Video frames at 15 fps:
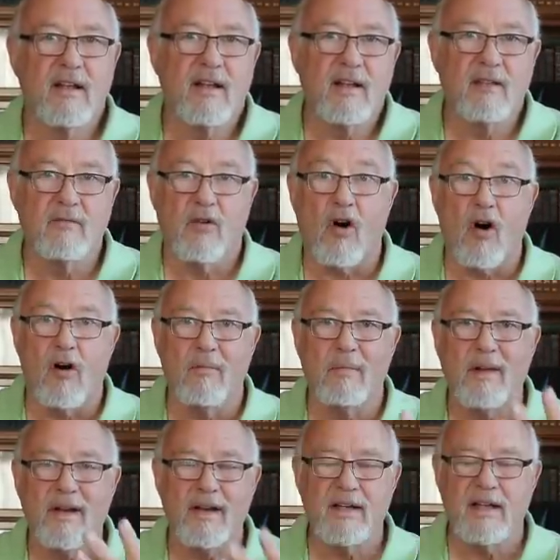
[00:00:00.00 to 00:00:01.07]

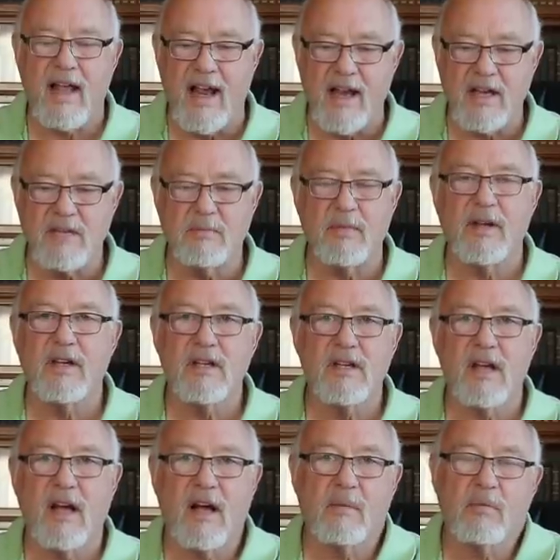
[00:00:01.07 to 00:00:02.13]
involvement,
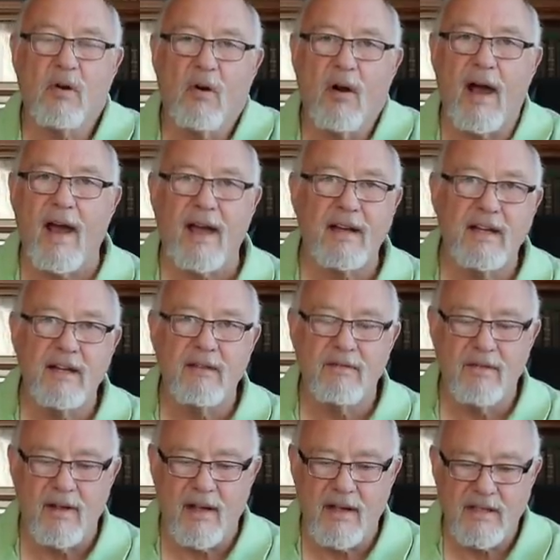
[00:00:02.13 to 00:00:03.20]
engagement, proactive
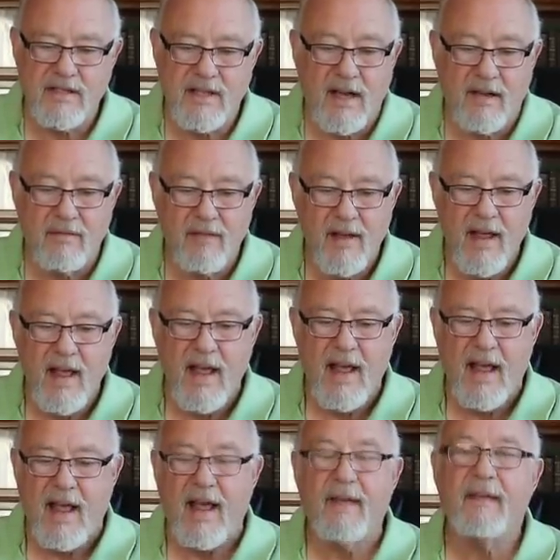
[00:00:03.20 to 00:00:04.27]

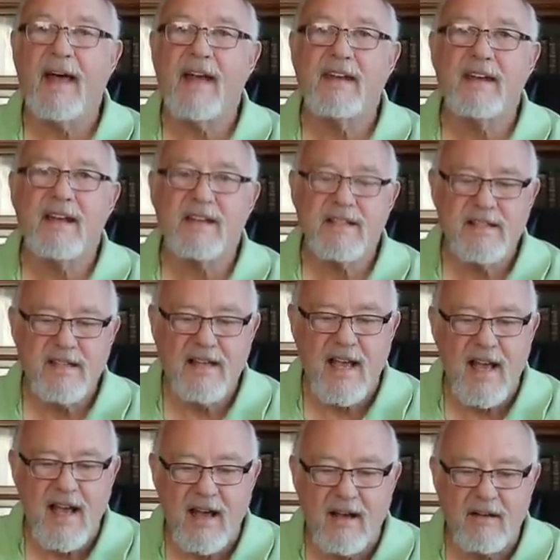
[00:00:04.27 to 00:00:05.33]
stuff. And that doesn't
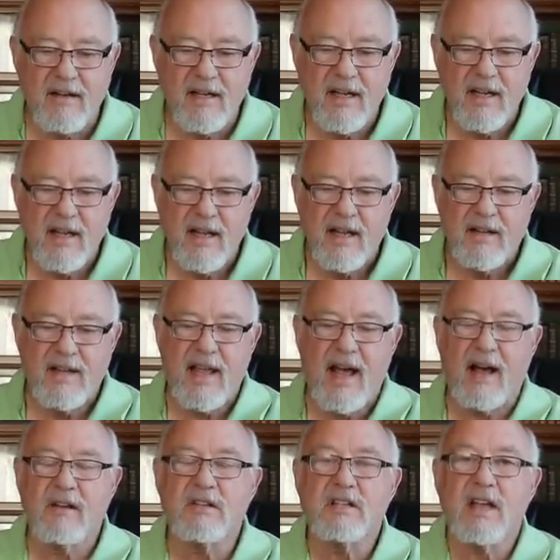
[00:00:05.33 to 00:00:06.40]
count the
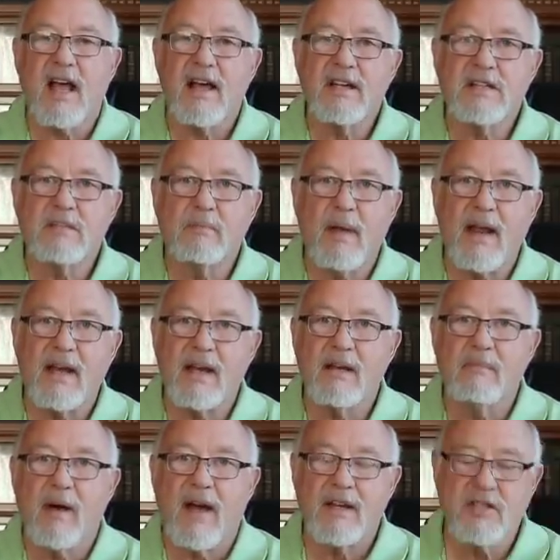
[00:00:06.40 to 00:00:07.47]
outside spending
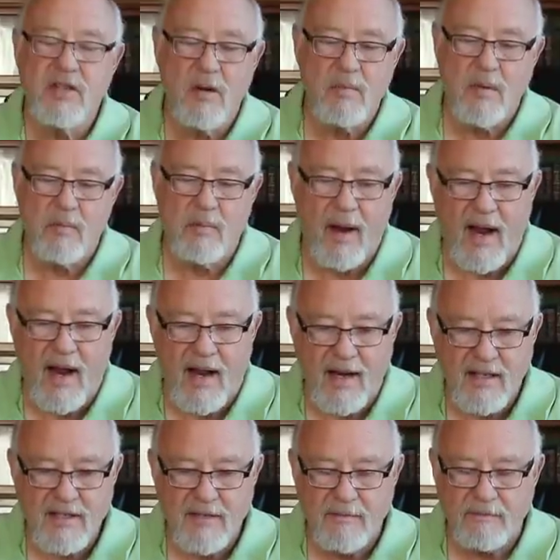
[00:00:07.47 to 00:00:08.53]
by super
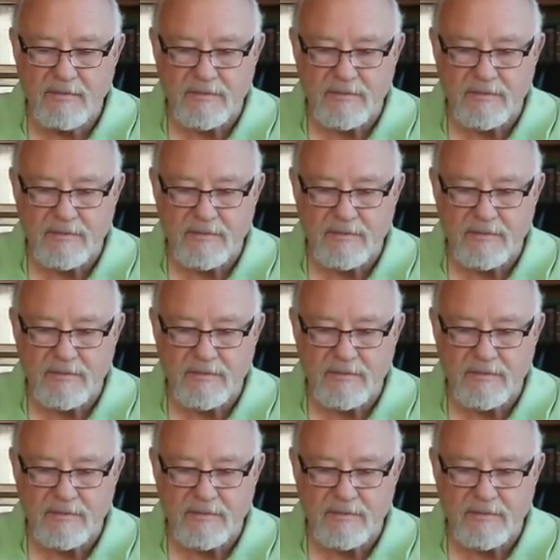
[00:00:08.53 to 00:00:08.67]
PACs,